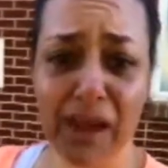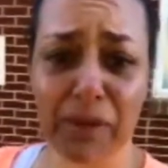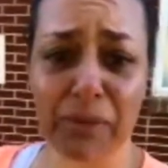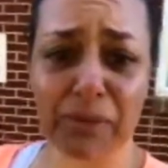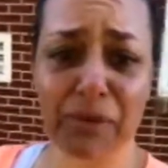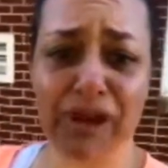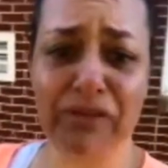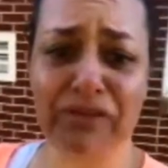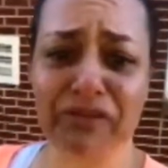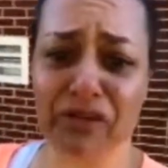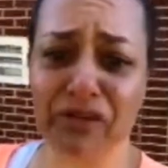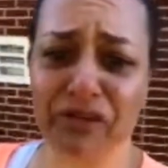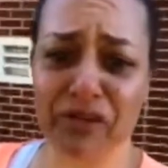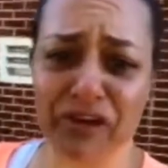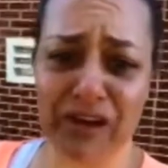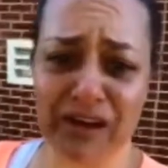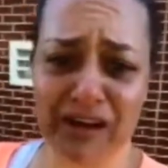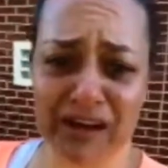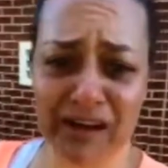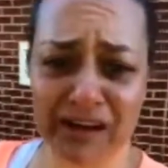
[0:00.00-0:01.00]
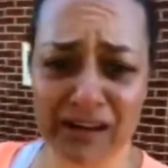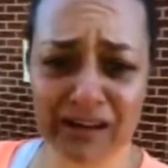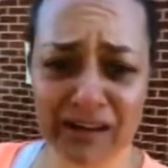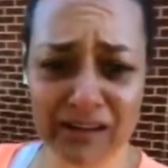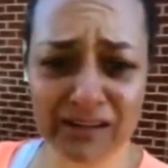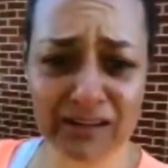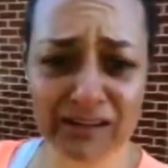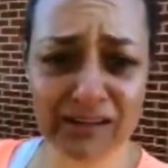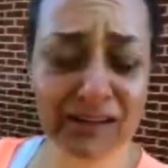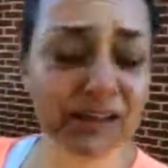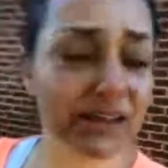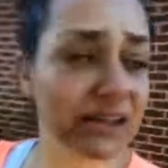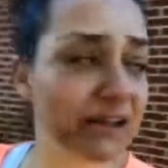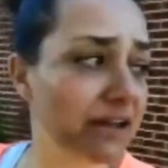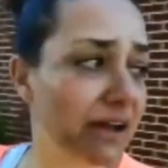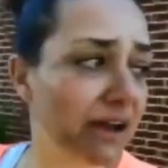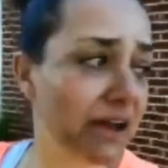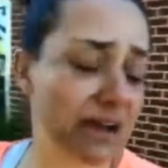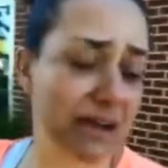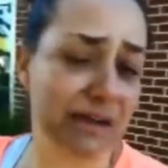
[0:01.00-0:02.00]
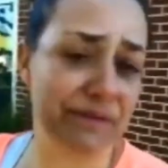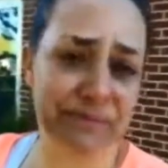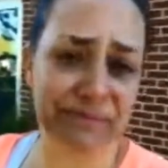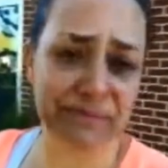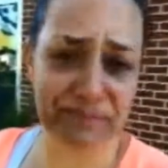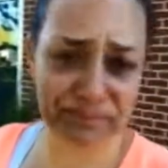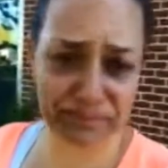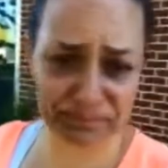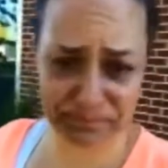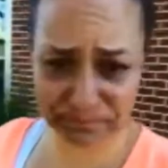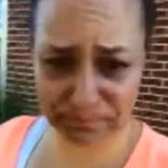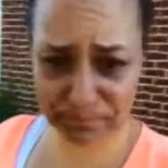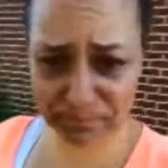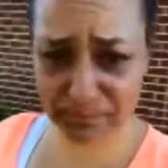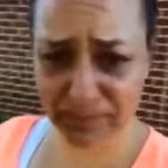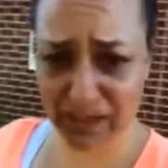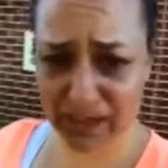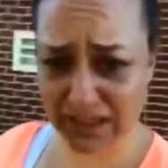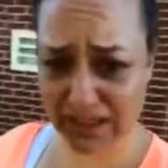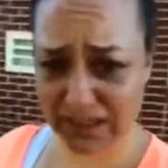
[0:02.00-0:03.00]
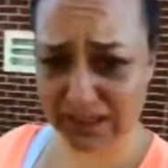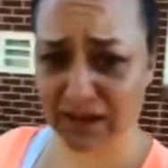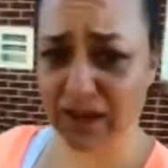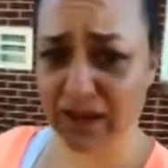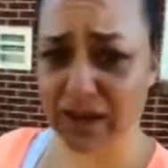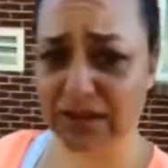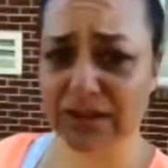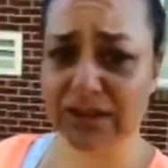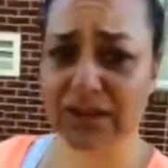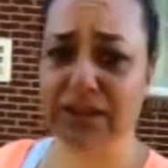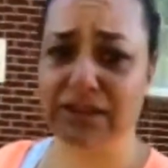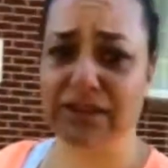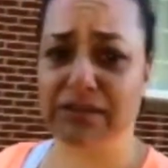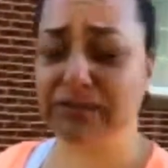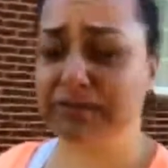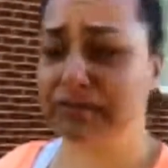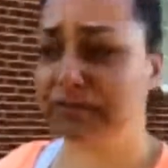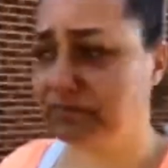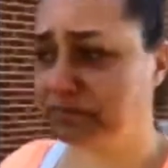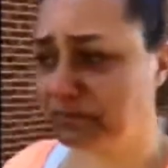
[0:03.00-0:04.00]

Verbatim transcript: I'm grateful for um, his constant